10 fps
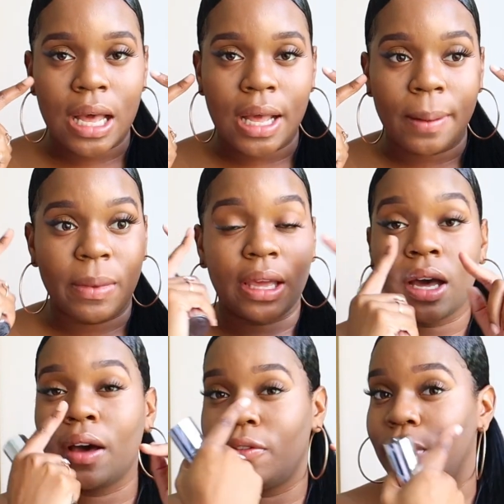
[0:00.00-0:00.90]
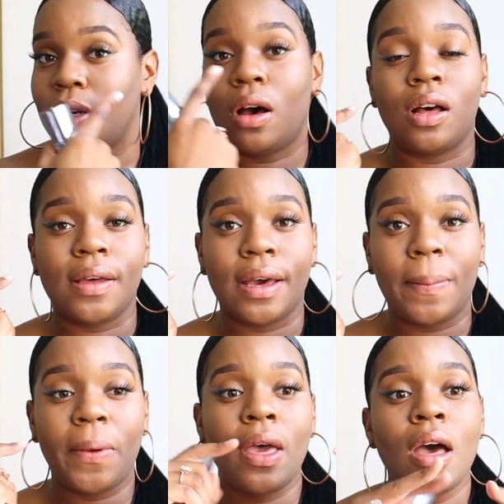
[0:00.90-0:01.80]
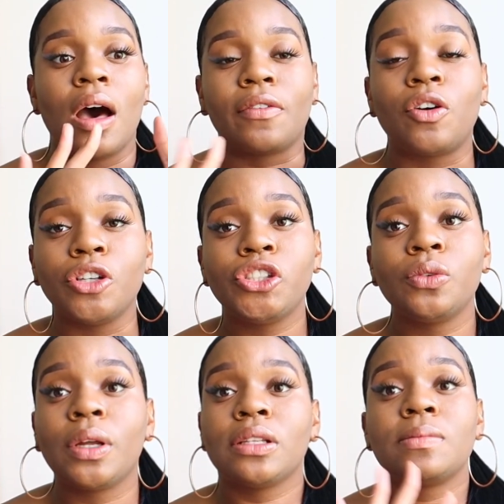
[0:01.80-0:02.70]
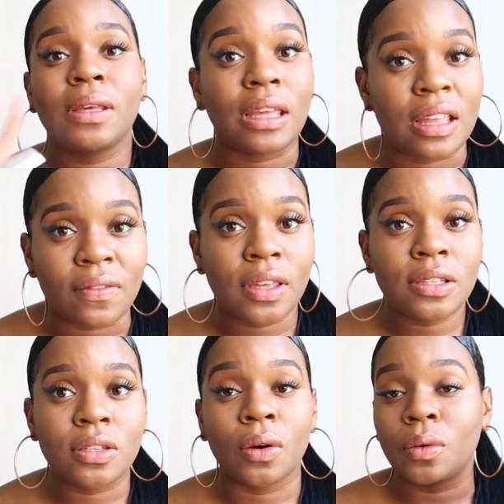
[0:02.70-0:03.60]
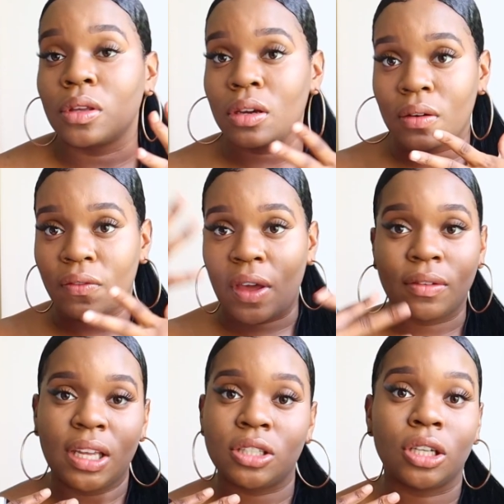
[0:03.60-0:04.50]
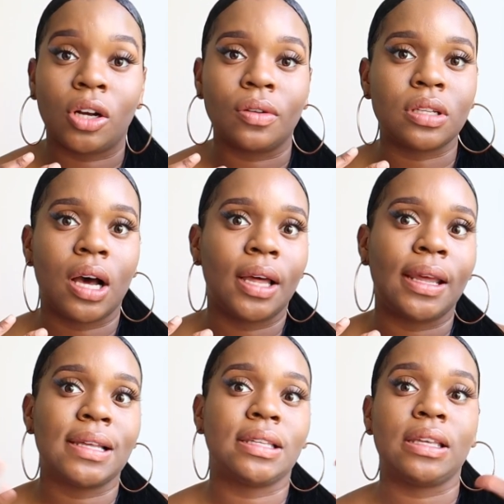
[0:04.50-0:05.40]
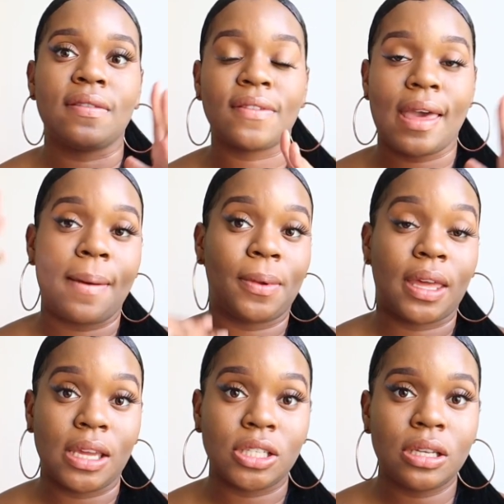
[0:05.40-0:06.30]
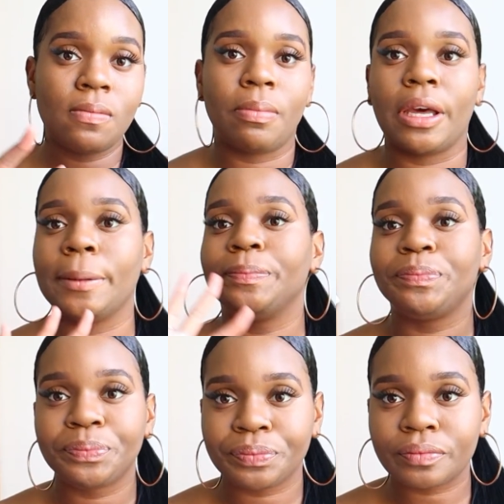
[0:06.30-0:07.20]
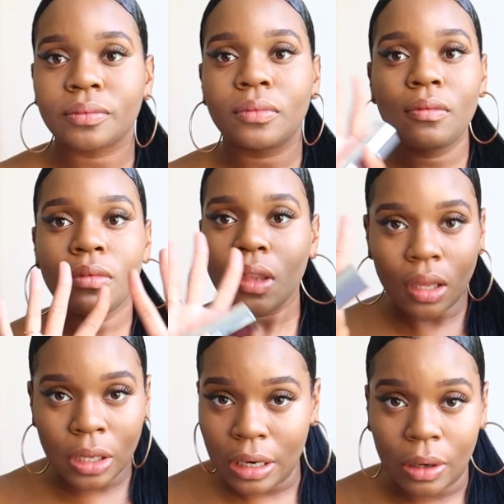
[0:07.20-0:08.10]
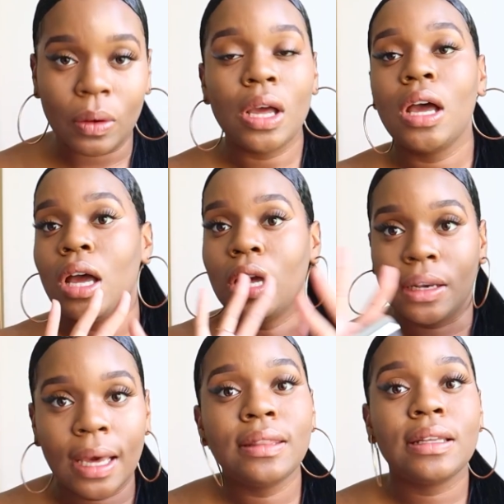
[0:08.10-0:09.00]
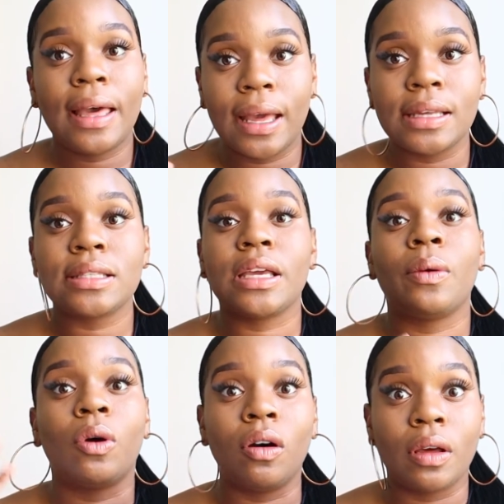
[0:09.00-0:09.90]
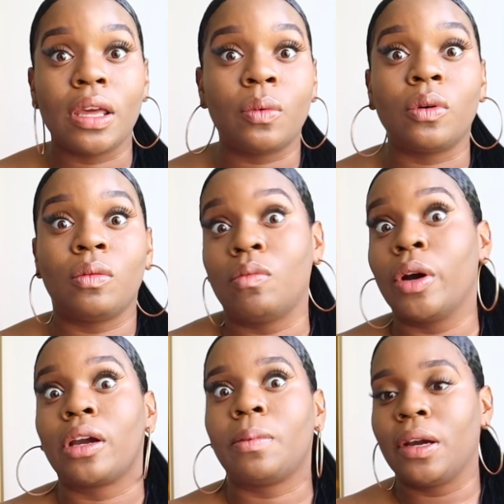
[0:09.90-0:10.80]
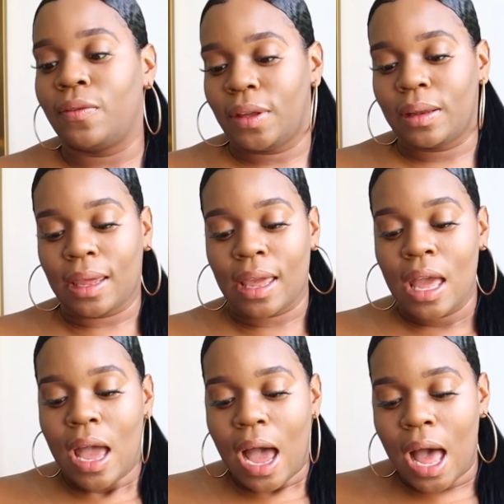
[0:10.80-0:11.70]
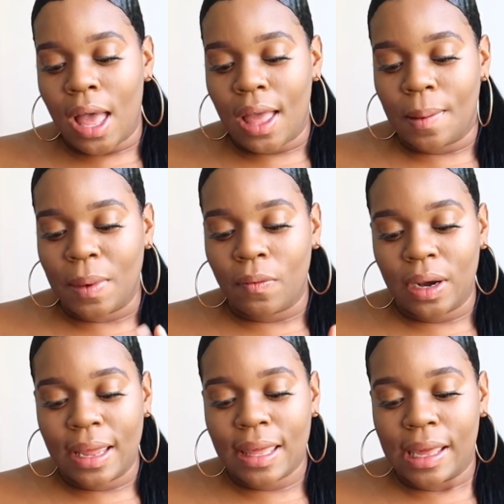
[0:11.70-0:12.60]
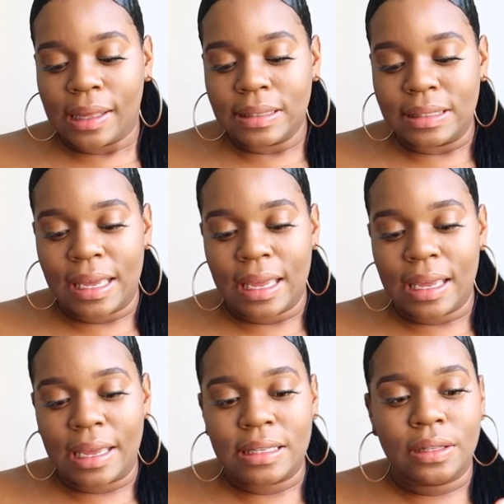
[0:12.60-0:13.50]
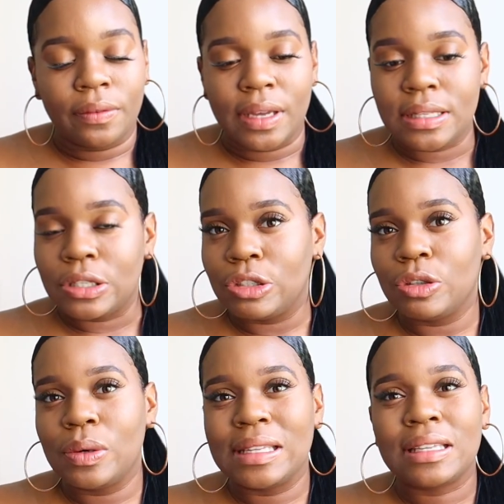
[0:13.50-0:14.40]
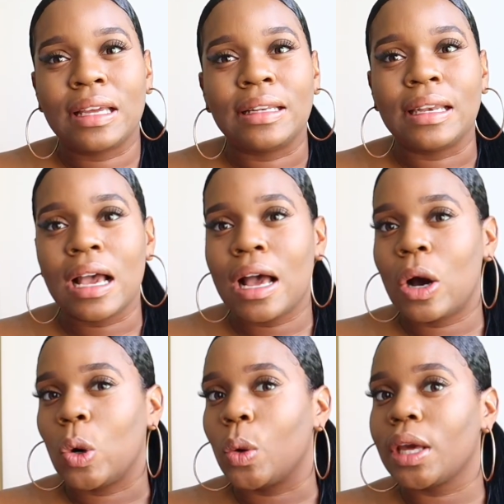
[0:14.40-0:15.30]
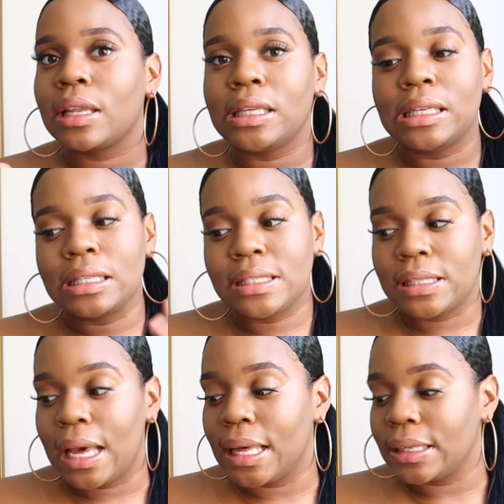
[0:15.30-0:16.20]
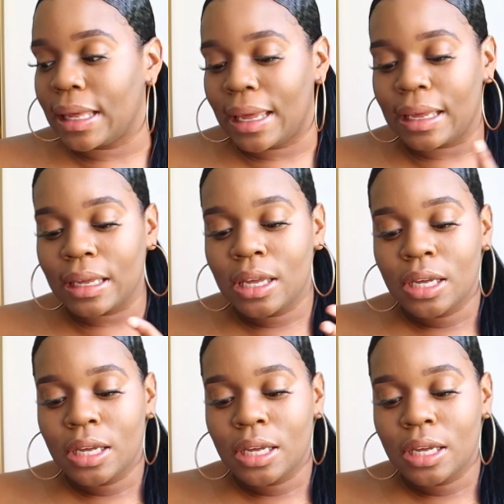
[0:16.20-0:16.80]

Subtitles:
and cover it all up. Of course you want it to be even, so your foundation goes on as an even application, but you know, nonetheless it will work perfectly. And what I can say is the residue is not oily. It's not like